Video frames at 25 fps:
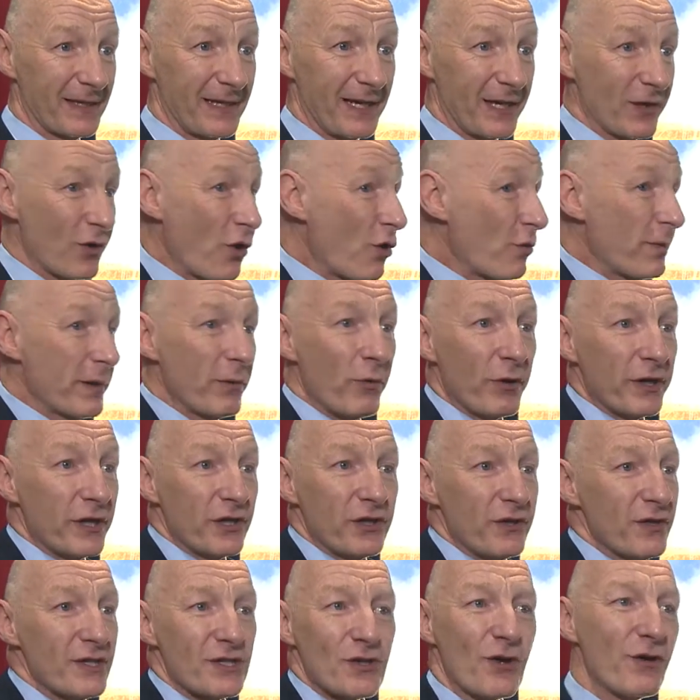And all we want to
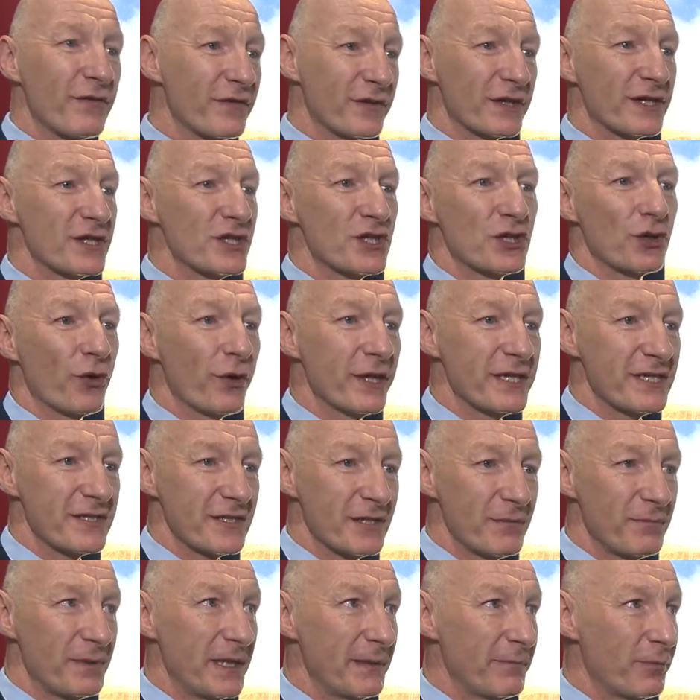do is offer a choice
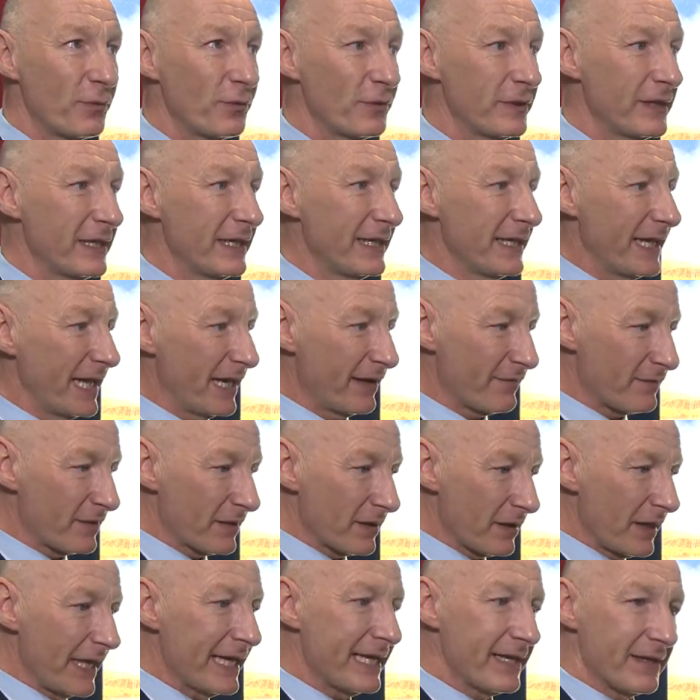to people, and if
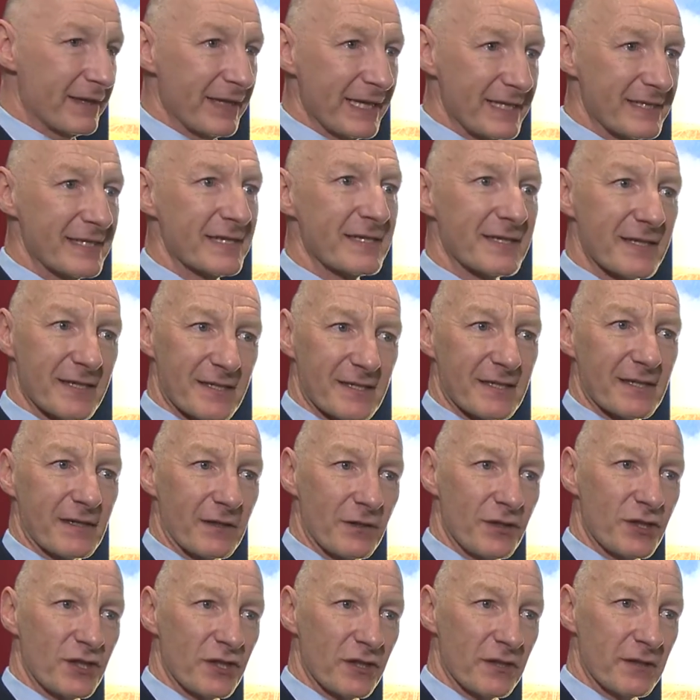they like this is the
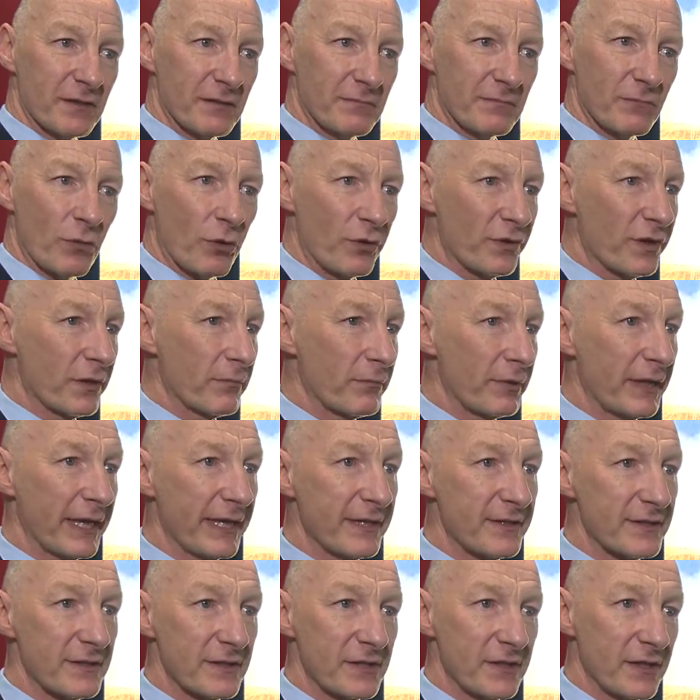solution, more than
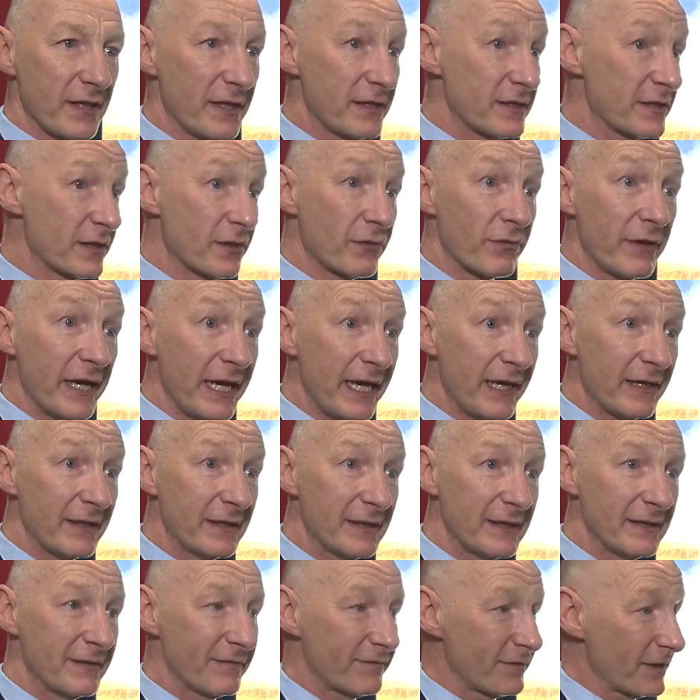blinds and shades, great.
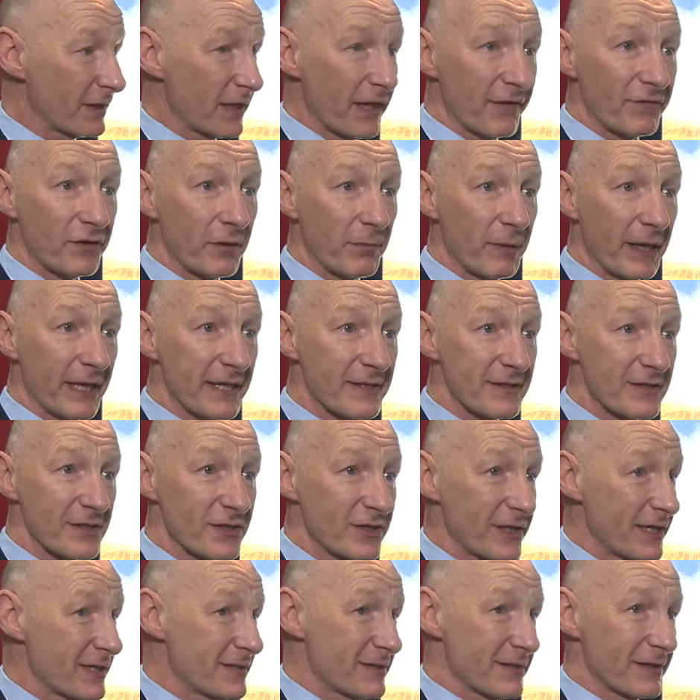If they love the blinds and
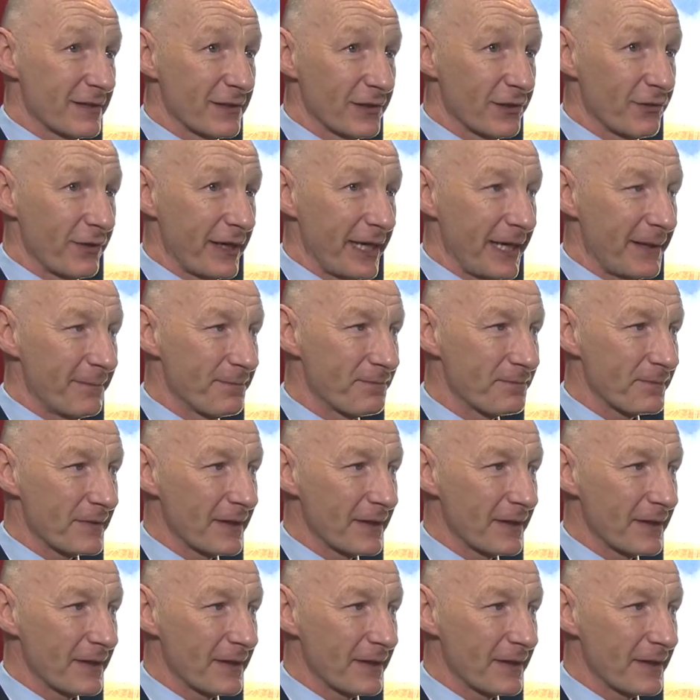shades, great.